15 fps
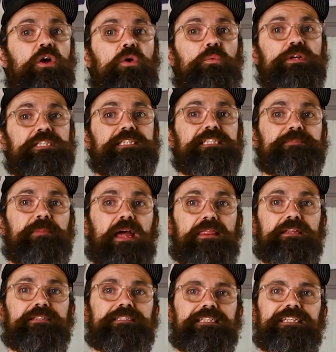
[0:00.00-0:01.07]
Which of these
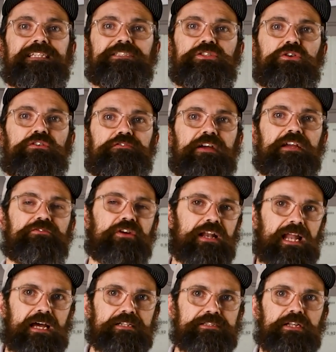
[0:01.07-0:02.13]
methods is your
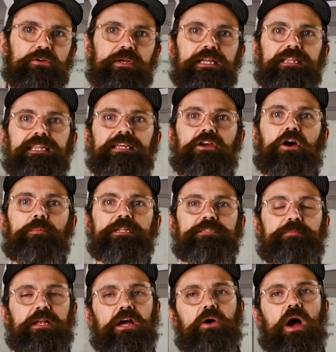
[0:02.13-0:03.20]
favorite? Let us know in the comments
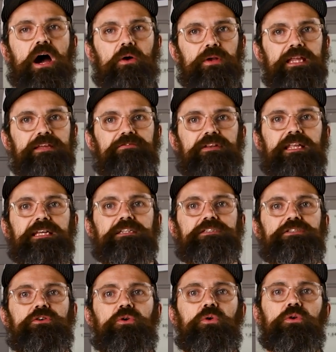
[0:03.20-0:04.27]
below. I'll leave links
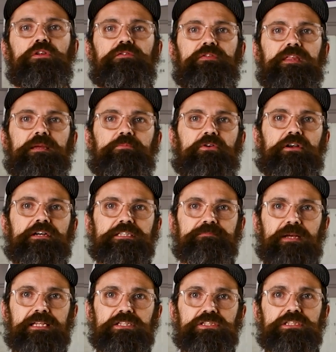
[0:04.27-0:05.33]
to all of the products
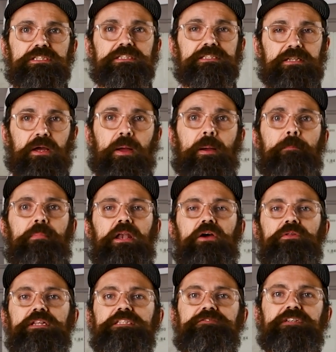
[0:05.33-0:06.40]
mentioned
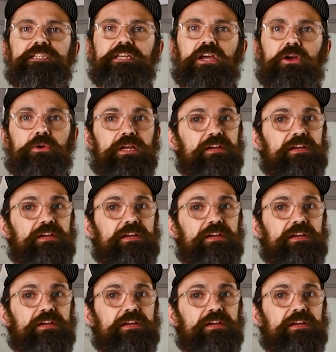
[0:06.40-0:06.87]
below this video.